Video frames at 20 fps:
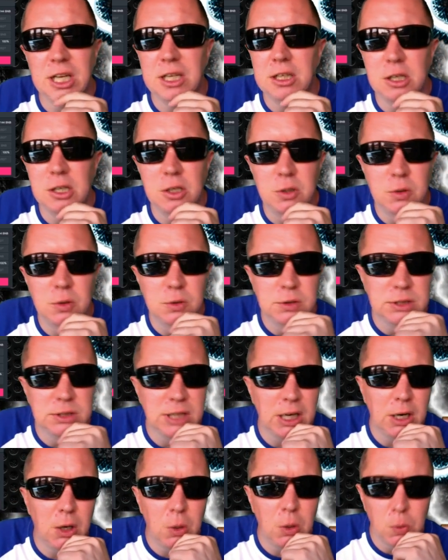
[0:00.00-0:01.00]
and lose
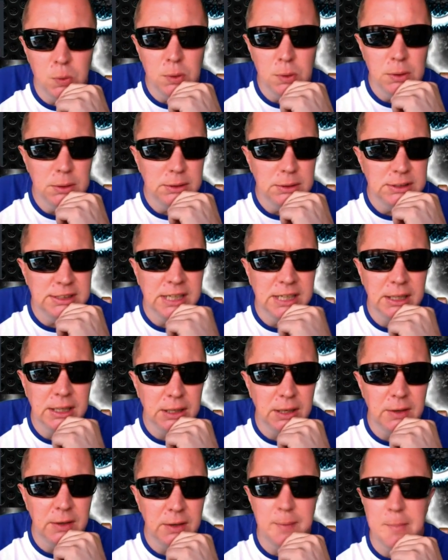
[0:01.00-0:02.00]
a whole
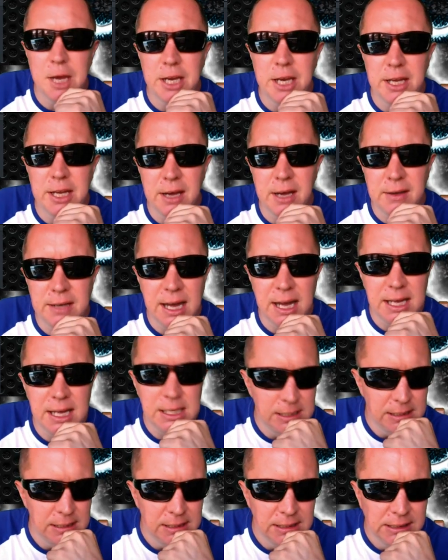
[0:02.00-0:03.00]
ton load of money, okay?